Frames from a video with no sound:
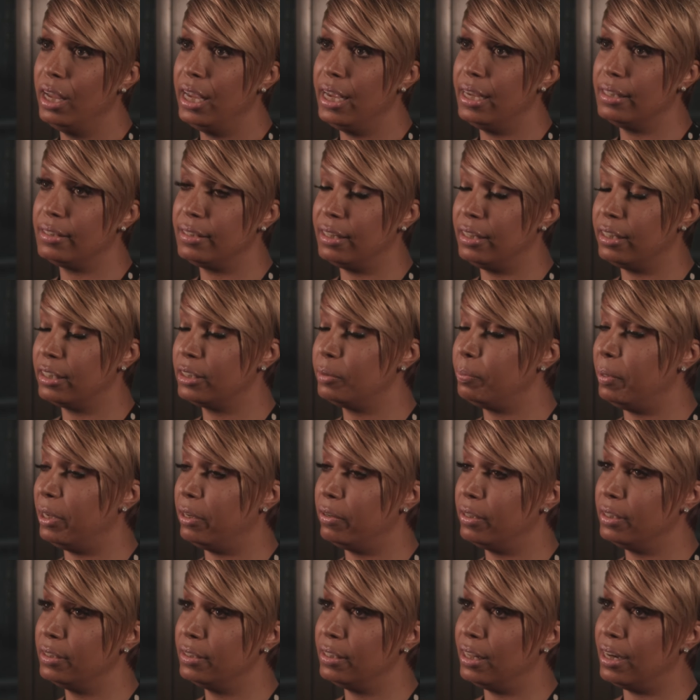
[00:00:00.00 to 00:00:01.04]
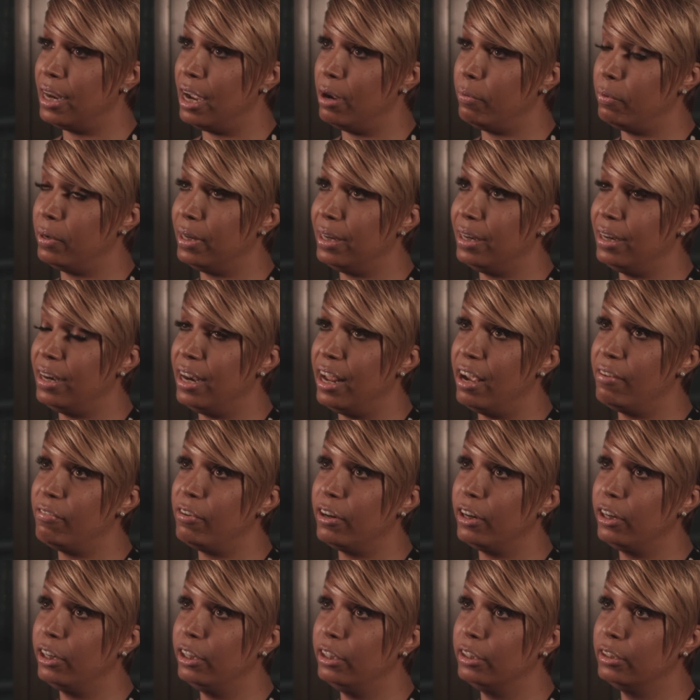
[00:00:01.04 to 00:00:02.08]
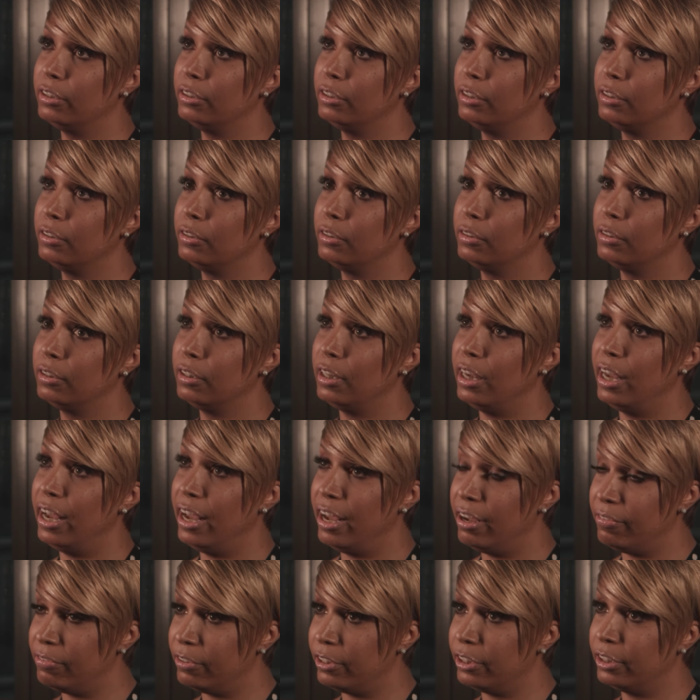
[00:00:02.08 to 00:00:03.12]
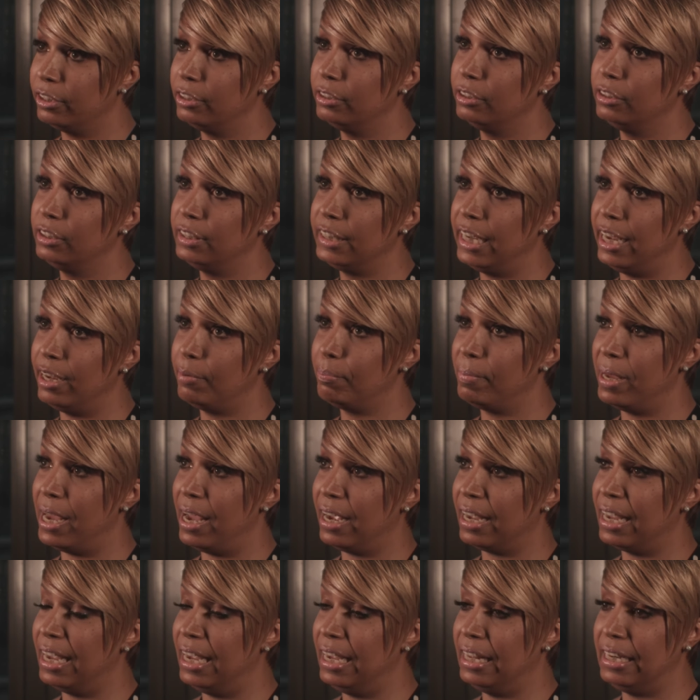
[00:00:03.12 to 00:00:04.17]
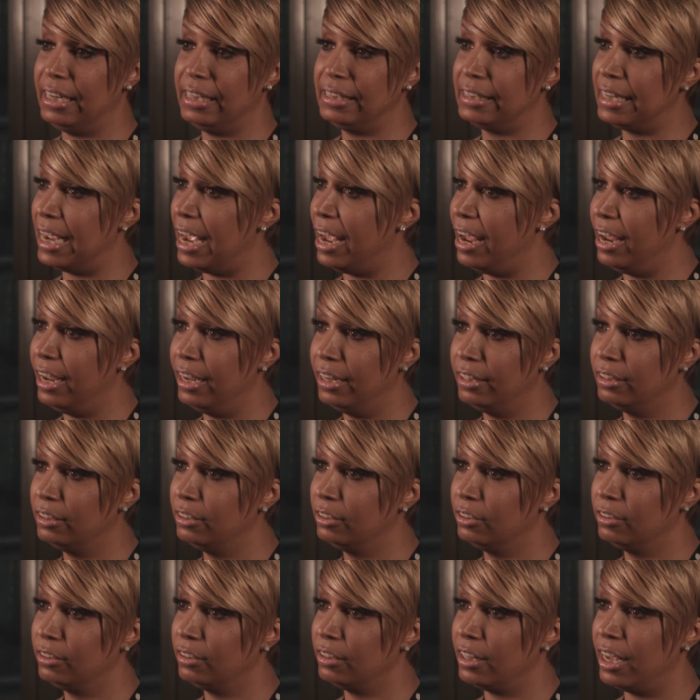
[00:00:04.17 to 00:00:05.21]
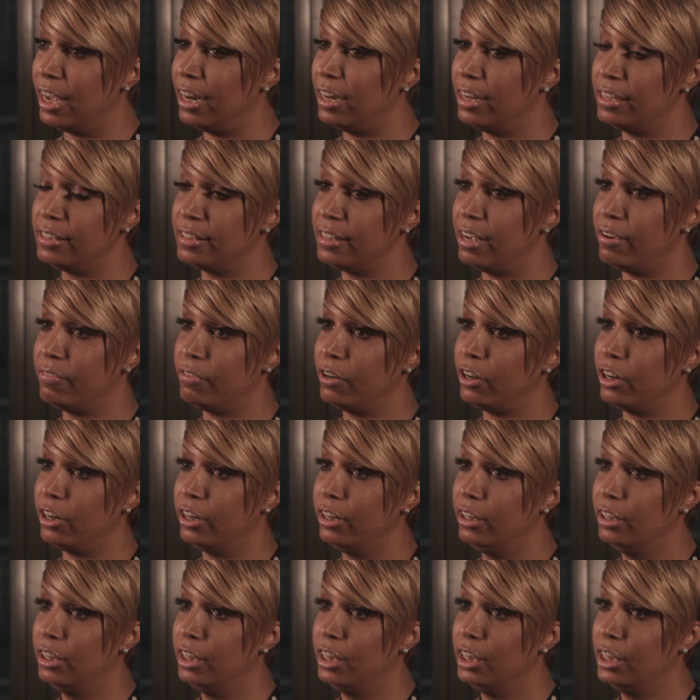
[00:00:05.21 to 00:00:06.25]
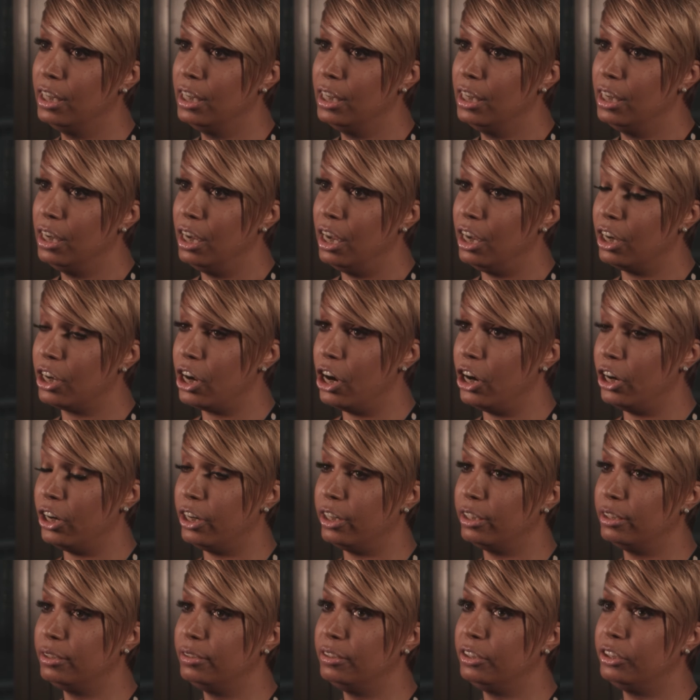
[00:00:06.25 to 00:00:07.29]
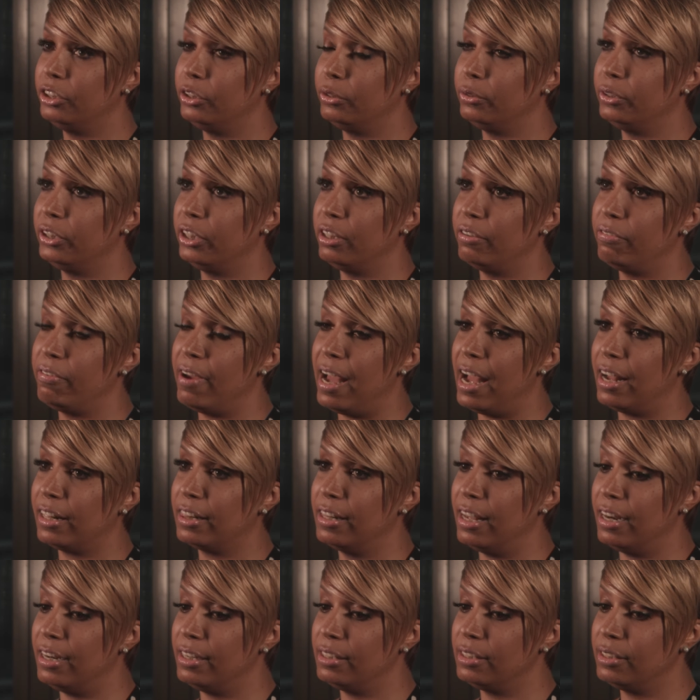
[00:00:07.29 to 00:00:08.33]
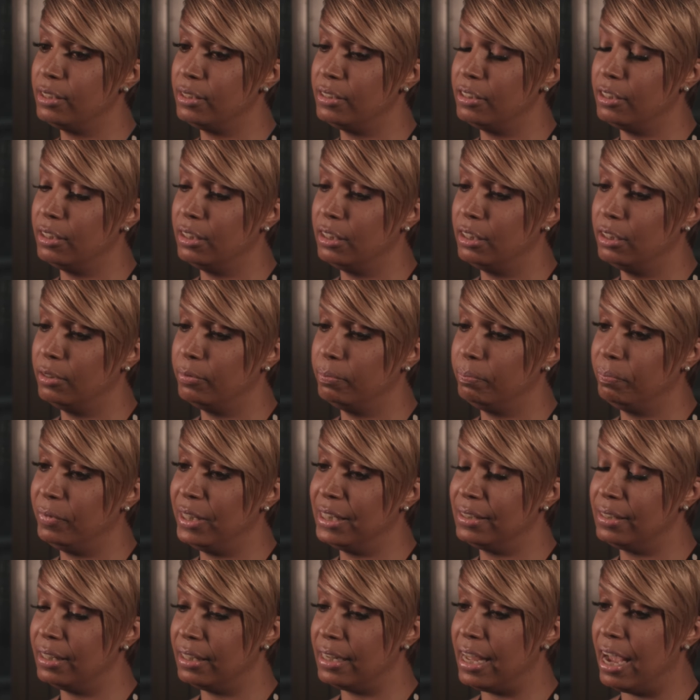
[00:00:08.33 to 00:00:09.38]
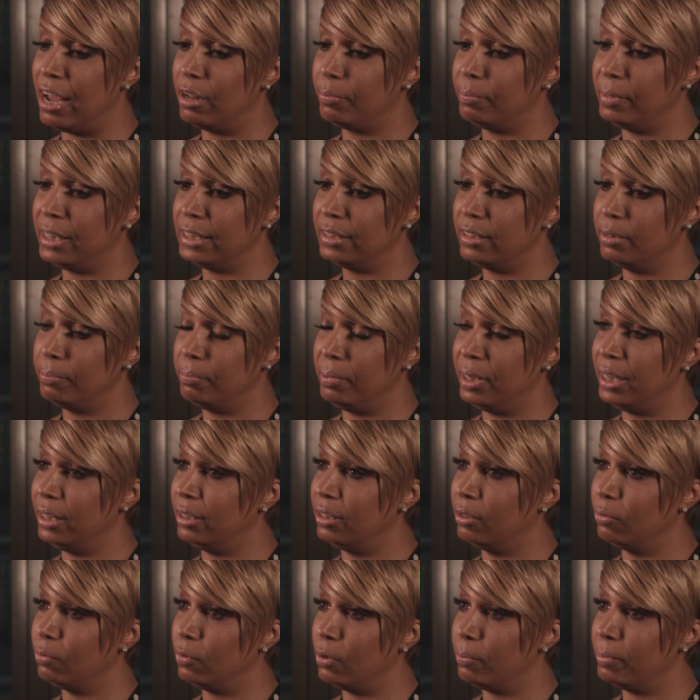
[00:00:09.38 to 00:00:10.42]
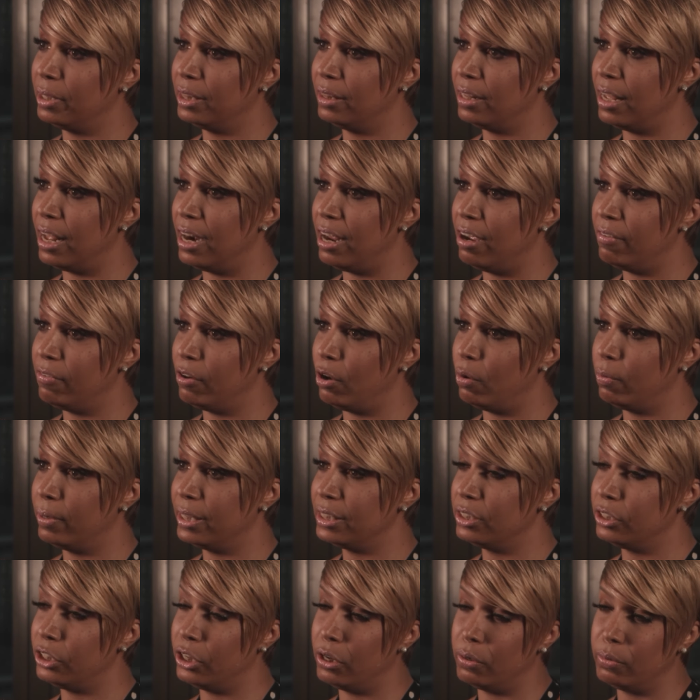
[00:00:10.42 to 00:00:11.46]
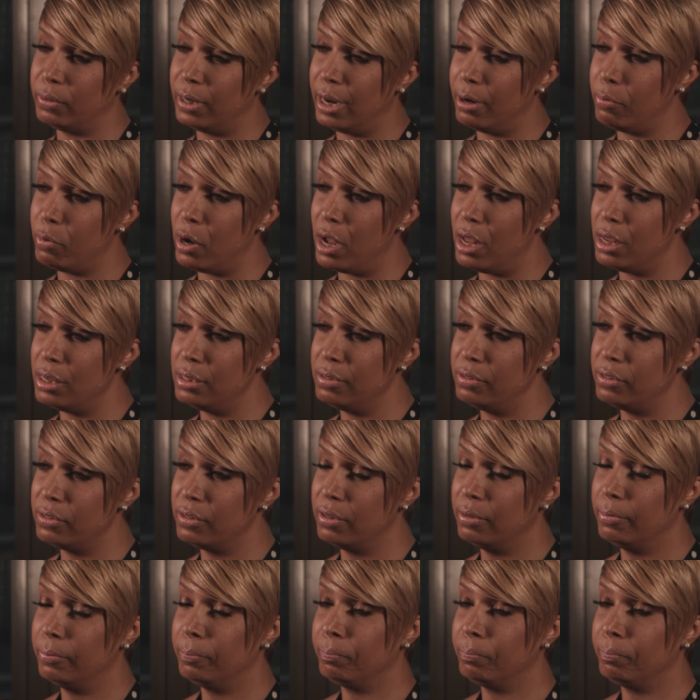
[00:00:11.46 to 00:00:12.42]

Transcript: It's an experience that I would never, ever take back any day that has ever occurred due to the fact that it's allowed me to be the woman that I've always known I was.